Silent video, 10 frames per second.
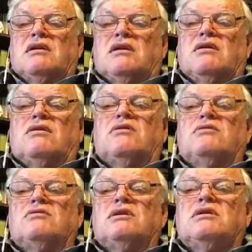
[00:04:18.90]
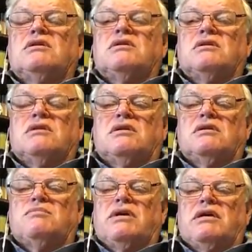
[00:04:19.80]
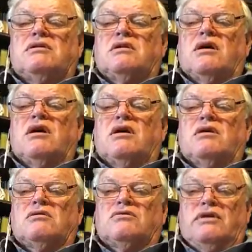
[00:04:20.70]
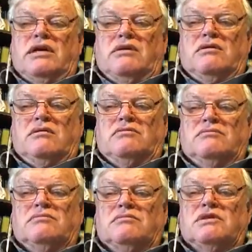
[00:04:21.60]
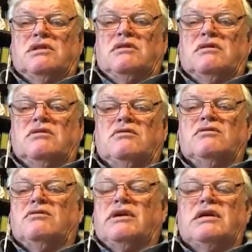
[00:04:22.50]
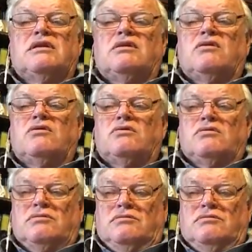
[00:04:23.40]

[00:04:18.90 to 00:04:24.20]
And our wholeness is based on our Creator who created the whole.